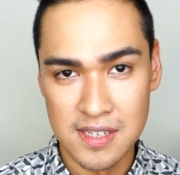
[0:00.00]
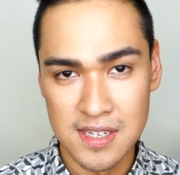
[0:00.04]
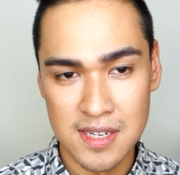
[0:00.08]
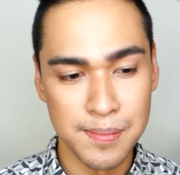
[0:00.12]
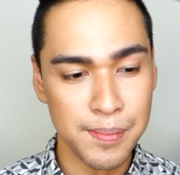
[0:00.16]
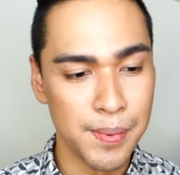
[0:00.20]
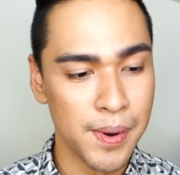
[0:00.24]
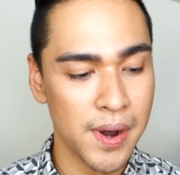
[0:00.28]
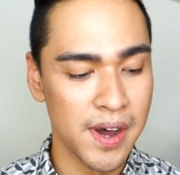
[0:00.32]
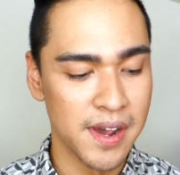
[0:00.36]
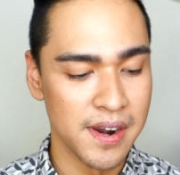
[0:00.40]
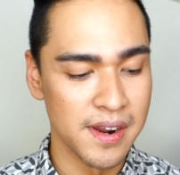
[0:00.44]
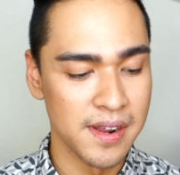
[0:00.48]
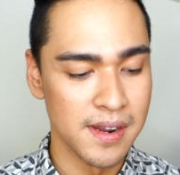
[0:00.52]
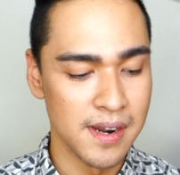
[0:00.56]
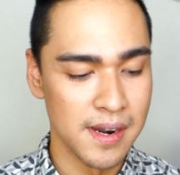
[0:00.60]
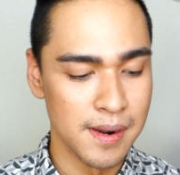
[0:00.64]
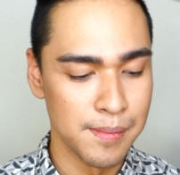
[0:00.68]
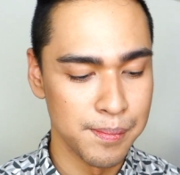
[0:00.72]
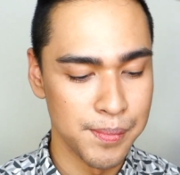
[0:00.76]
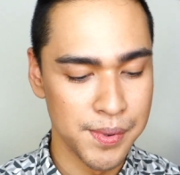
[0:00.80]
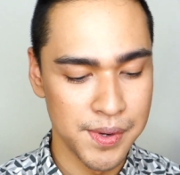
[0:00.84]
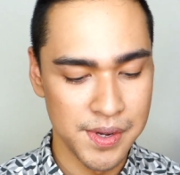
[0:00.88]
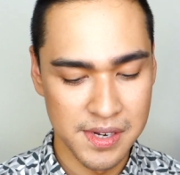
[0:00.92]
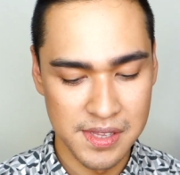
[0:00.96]
depotted
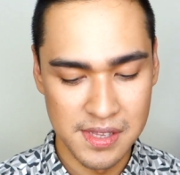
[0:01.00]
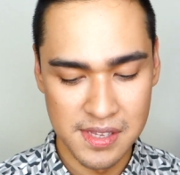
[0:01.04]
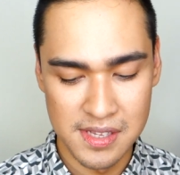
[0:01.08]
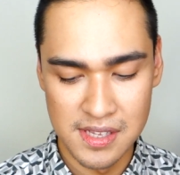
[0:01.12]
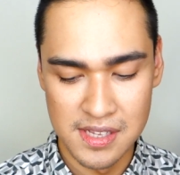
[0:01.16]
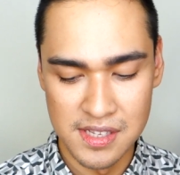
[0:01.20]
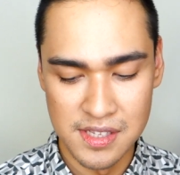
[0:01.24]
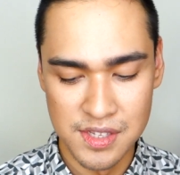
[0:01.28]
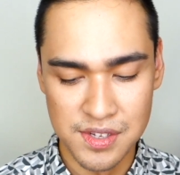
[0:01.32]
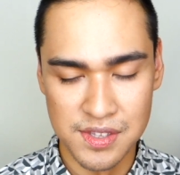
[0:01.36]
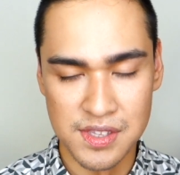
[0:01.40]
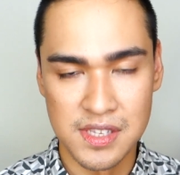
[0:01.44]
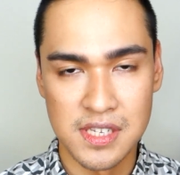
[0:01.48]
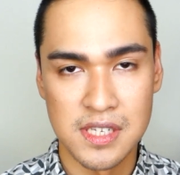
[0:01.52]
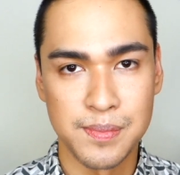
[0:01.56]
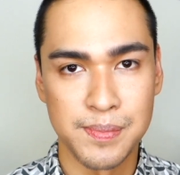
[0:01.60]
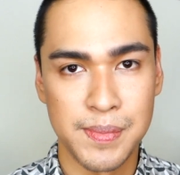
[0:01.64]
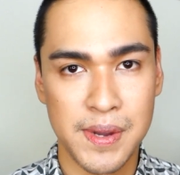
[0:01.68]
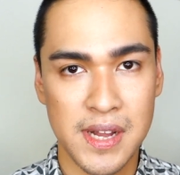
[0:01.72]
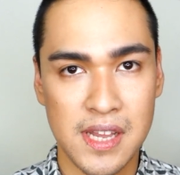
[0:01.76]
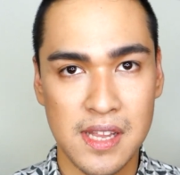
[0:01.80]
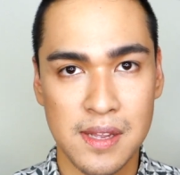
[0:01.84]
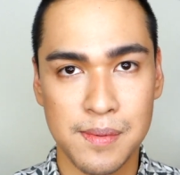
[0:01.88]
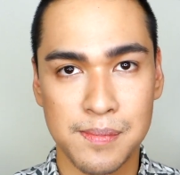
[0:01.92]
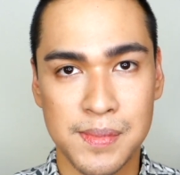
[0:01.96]
and put into this
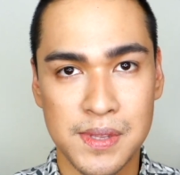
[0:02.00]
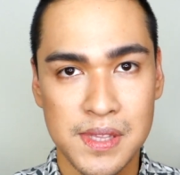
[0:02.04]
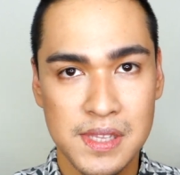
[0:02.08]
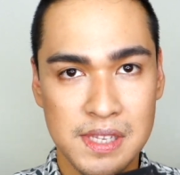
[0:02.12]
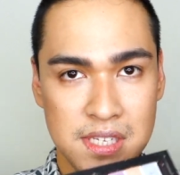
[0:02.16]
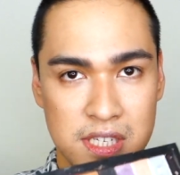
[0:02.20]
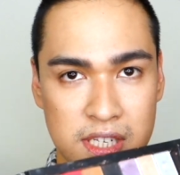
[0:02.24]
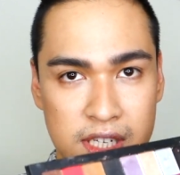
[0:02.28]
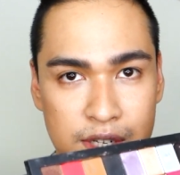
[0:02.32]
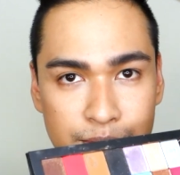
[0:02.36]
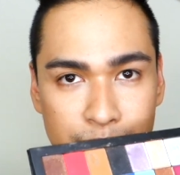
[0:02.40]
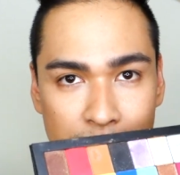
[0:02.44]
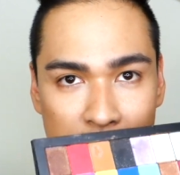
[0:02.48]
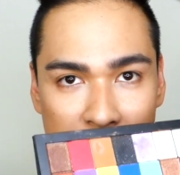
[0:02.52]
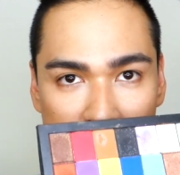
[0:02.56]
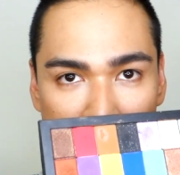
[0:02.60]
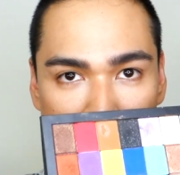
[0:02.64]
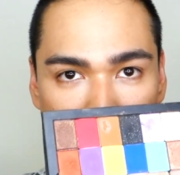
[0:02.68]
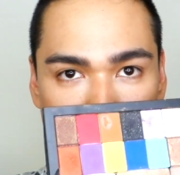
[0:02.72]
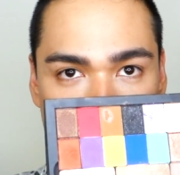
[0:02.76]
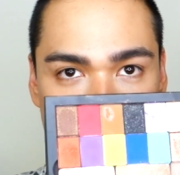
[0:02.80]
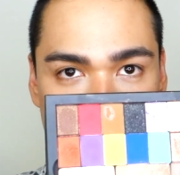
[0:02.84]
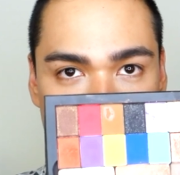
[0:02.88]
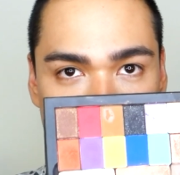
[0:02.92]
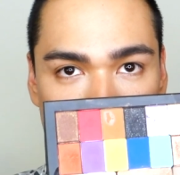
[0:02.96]
palette, but this is what it
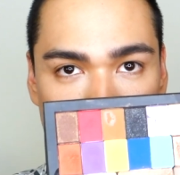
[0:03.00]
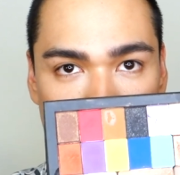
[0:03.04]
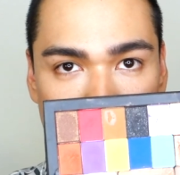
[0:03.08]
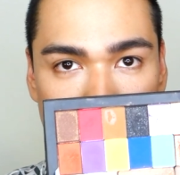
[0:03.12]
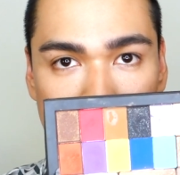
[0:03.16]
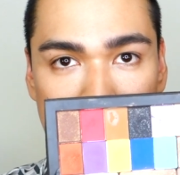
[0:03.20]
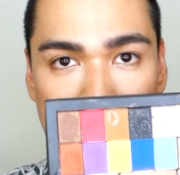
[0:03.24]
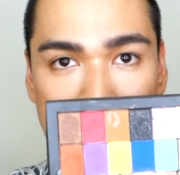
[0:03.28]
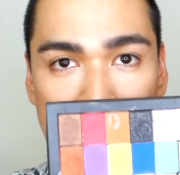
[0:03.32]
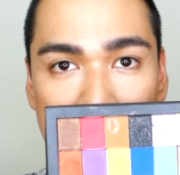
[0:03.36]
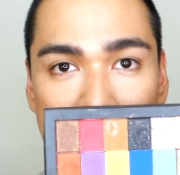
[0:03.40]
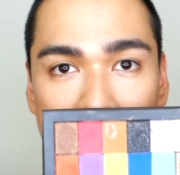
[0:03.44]
looks like.